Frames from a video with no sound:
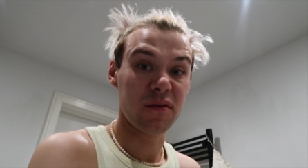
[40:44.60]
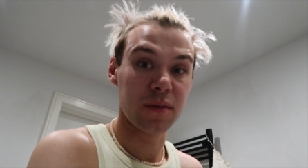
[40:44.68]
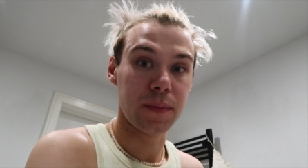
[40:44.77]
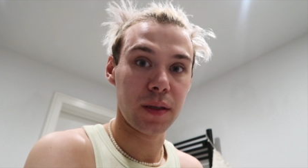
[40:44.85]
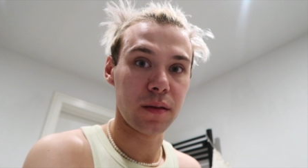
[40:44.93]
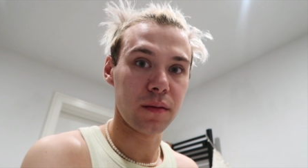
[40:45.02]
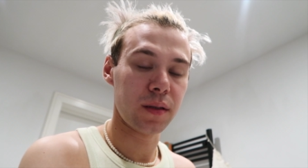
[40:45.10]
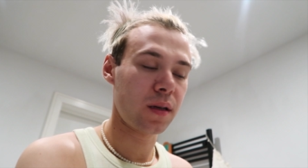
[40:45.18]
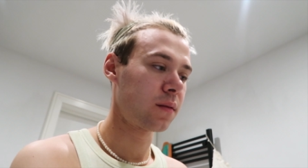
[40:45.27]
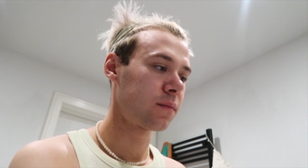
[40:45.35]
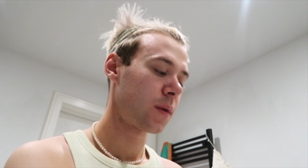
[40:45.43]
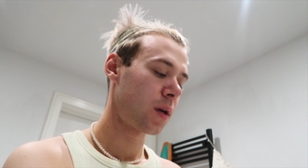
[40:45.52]
I've been doing
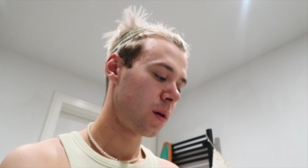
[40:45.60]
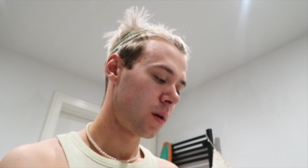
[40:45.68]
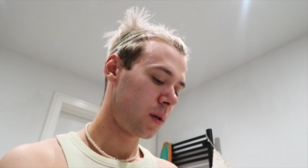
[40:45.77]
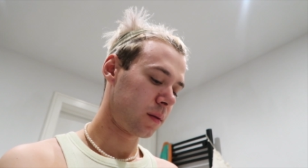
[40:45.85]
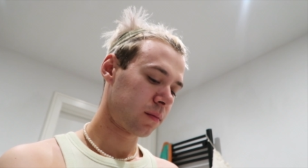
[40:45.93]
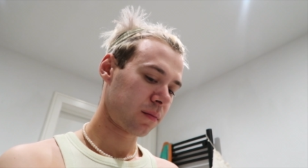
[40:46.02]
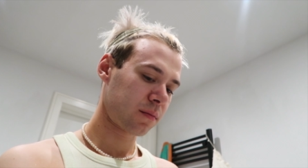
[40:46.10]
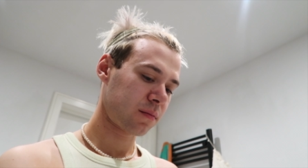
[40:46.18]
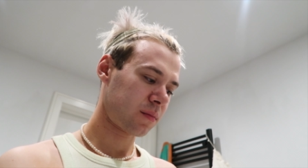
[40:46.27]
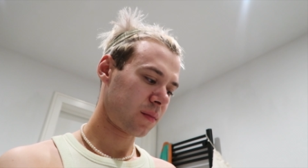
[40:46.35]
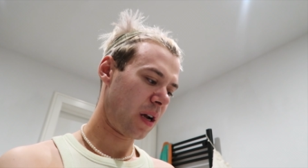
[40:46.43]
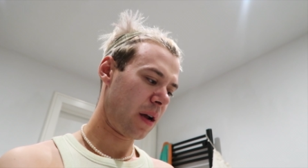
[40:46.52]
that.
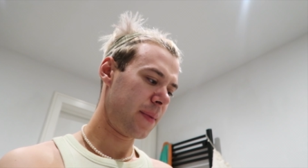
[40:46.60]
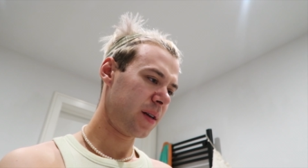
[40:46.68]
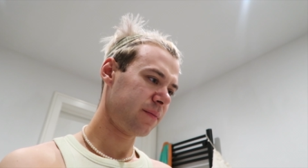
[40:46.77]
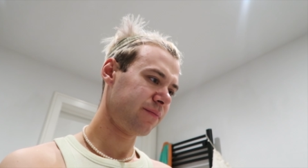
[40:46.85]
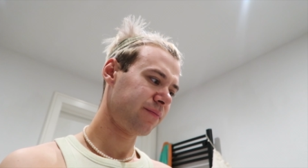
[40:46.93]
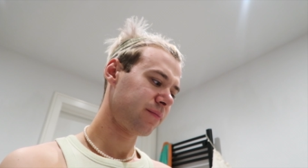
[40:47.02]
I mean,